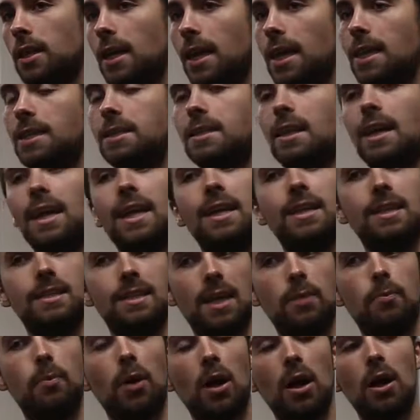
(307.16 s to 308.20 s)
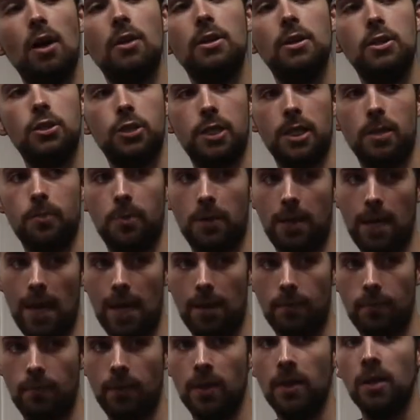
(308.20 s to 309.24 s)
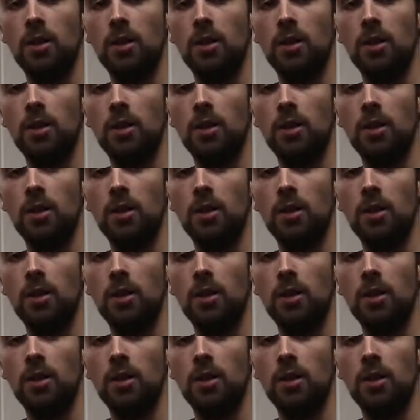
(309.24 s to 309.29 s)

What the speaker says: is that it is a partnership game.